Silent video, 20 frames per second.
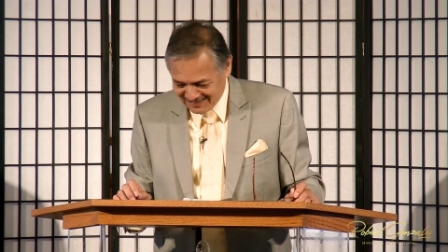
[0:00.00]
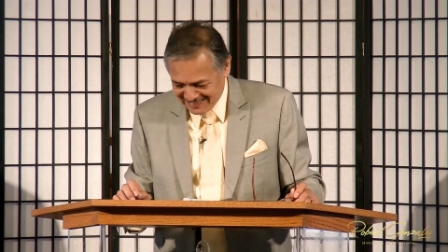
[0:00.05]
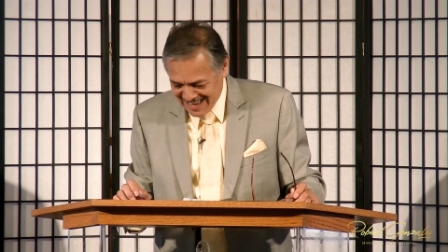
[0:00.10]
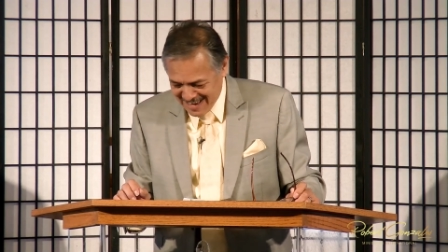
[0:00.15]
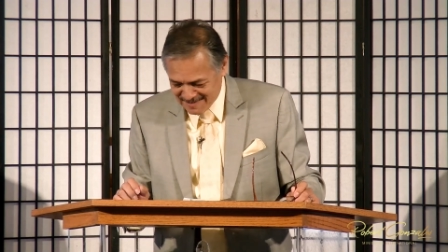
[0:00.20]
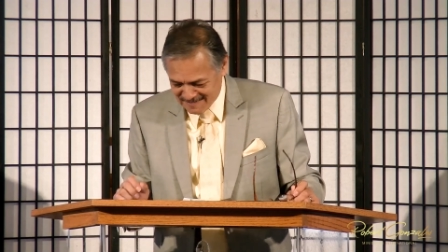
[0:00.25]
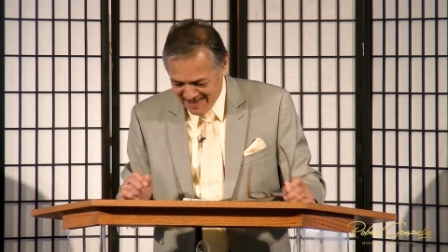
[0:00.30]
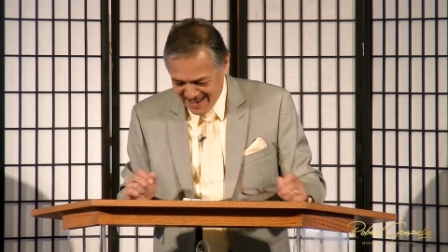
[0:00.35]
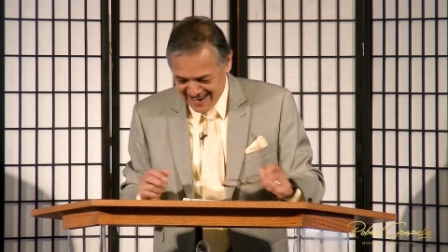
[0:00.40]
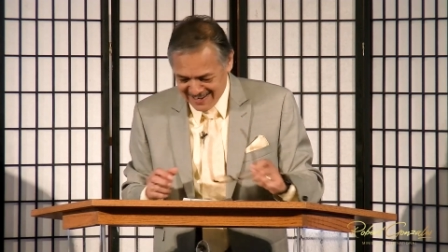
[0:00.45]

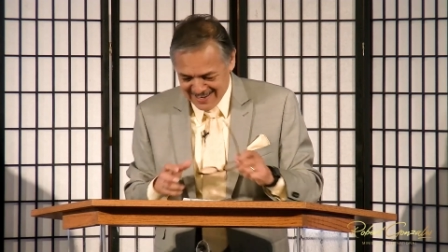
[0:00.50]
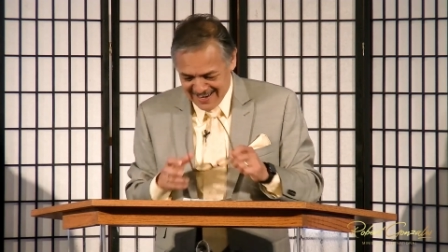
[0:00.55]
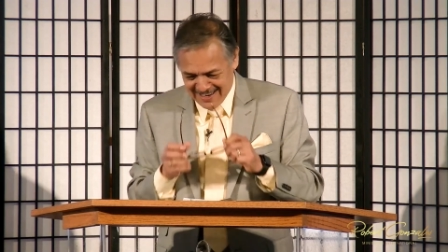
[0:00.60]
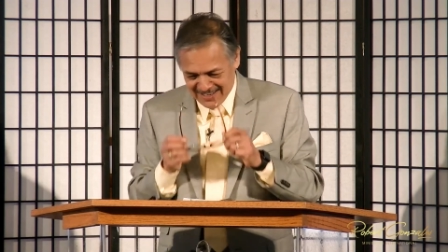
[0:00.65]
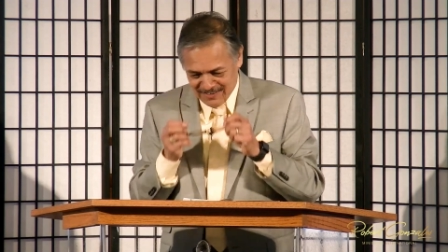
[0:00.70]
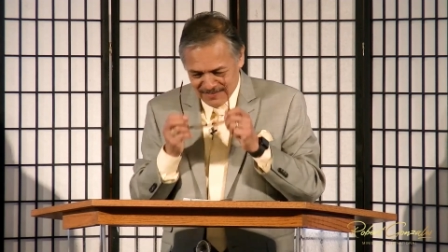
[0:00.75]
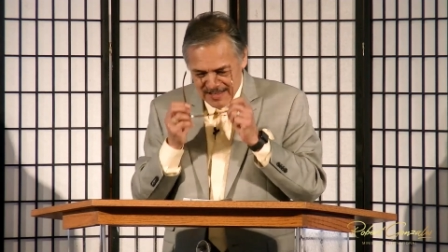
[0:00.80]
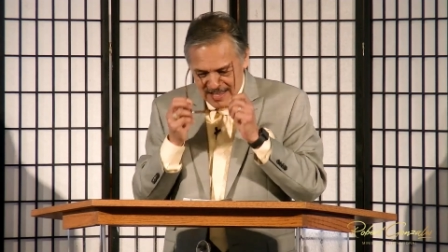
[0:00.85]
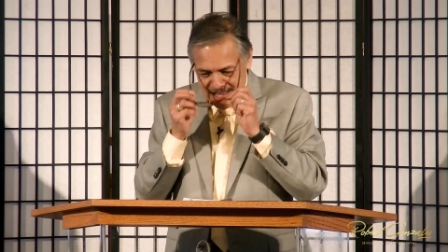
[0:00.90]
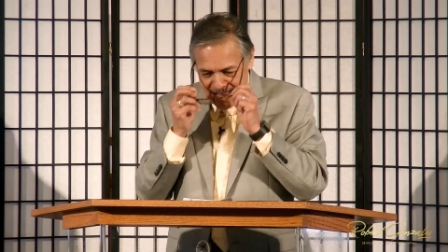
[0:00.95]
Amen.
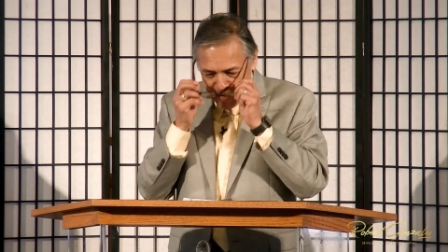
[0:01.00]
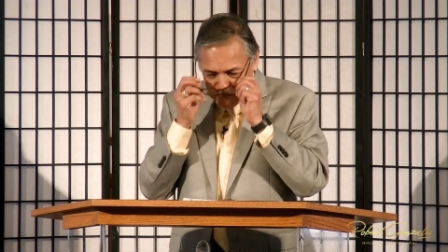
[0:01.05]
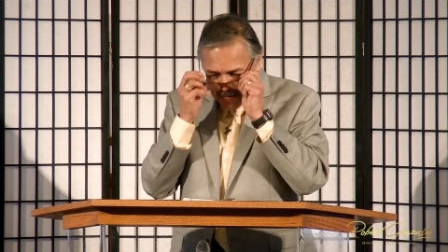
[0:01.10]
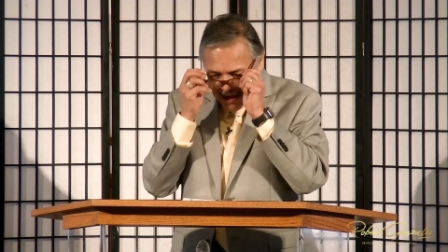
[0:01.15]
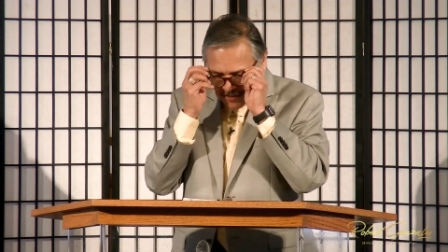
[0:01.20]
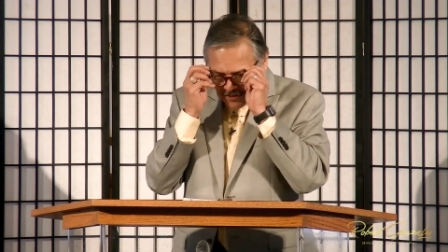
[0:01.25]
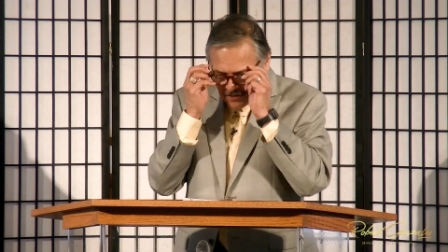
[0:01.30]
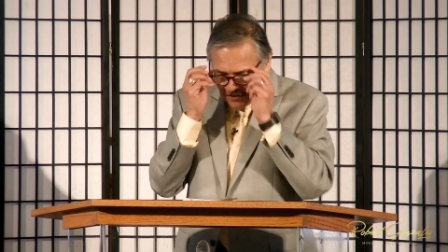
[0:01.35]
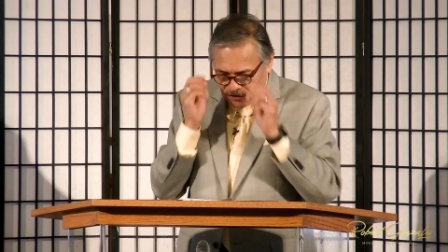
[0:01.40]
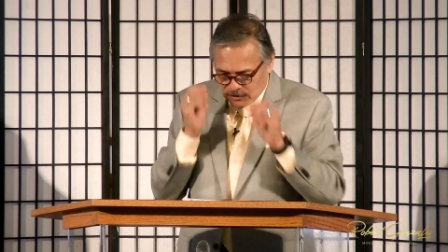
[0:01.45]
Hallelujah.
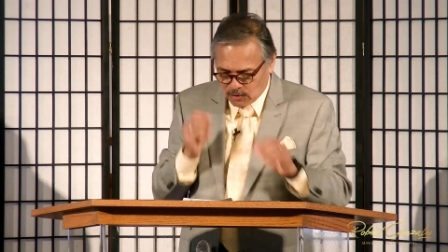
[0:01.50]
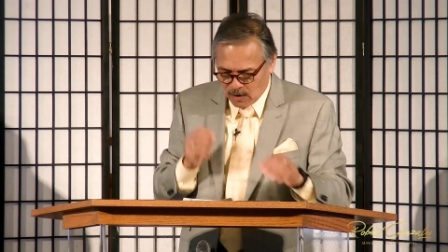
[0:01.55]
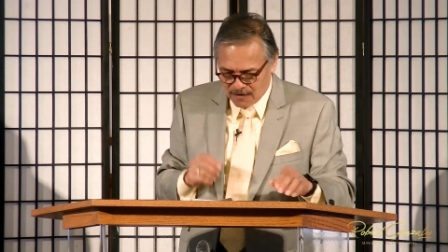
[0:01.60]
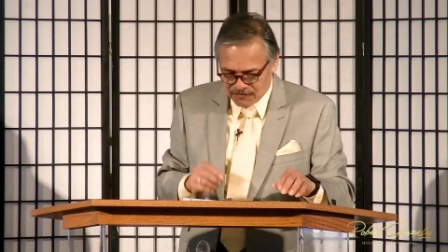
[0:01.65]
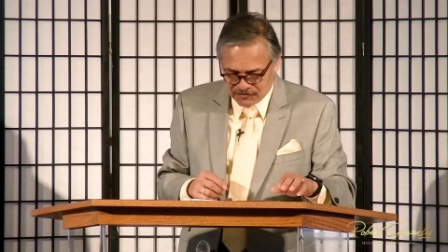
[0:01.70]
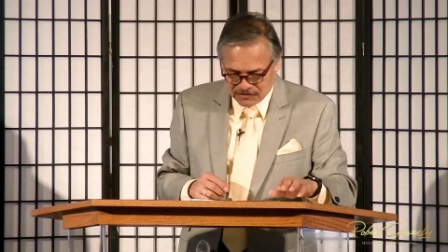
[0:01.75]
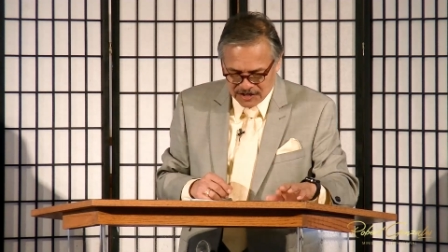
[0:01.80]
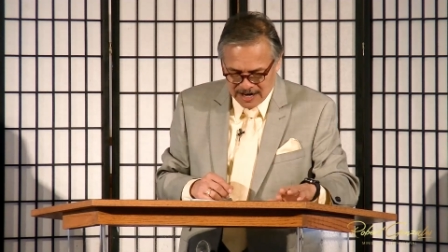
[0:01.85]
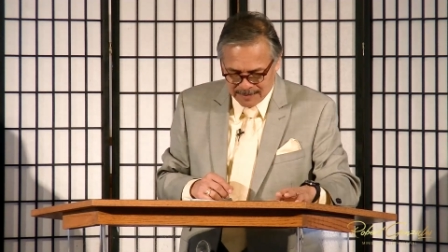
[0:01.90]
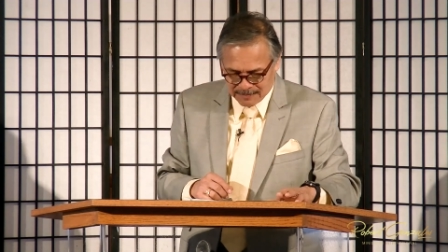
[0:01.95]
Matthew, the
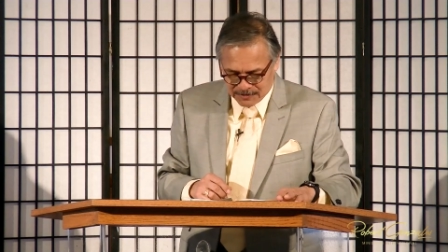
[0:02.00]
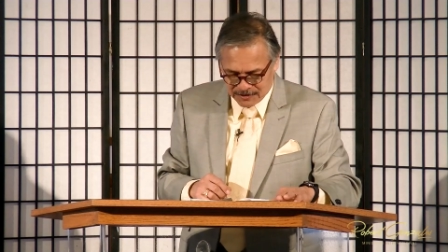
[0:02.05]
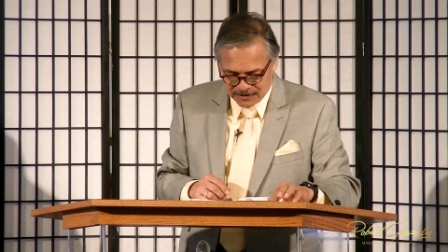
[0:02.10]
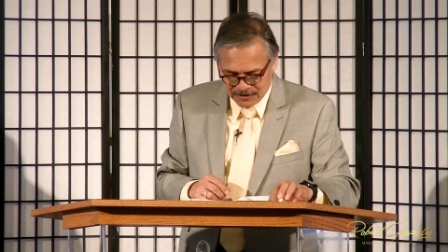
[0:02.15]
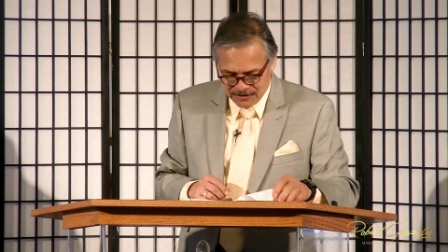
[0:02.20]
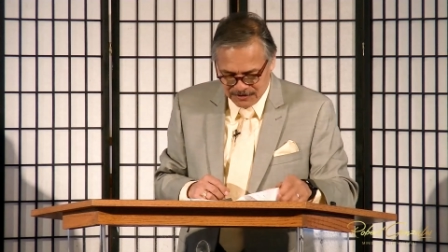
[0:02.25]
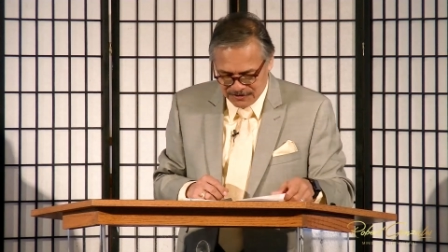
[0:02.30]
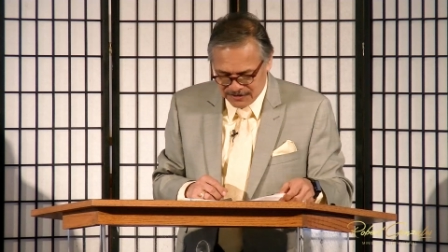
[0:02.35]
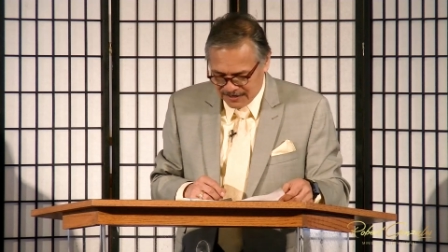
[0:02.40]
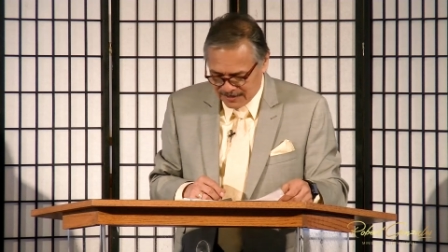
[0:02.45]
12th chapter. Are
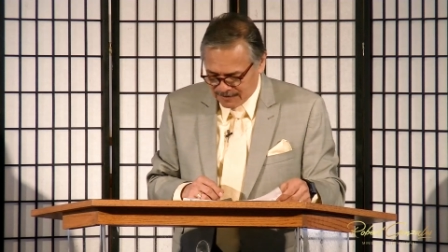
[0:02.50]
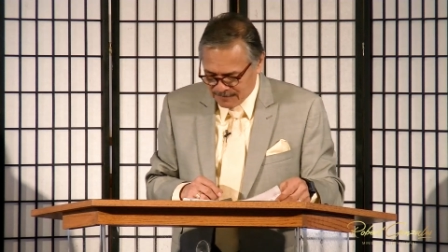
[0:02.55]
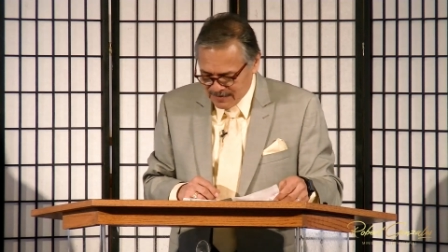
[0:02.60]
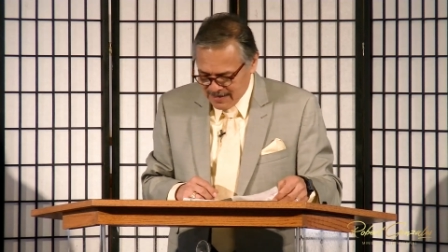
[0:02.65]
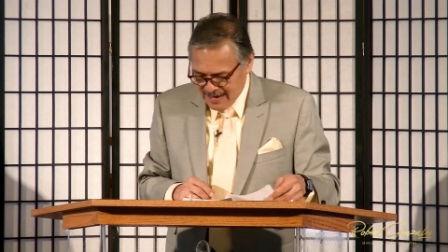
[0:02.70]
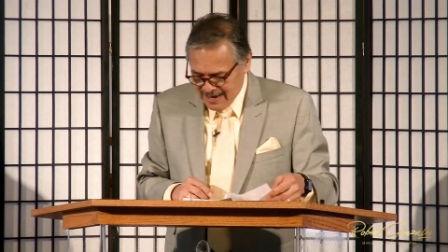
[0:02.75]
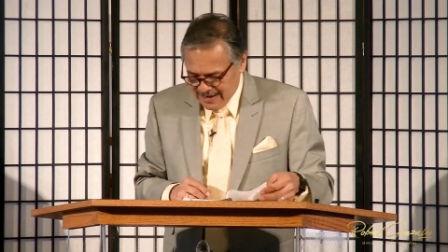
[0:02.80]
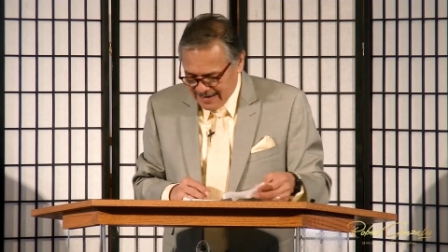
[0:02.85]
you there?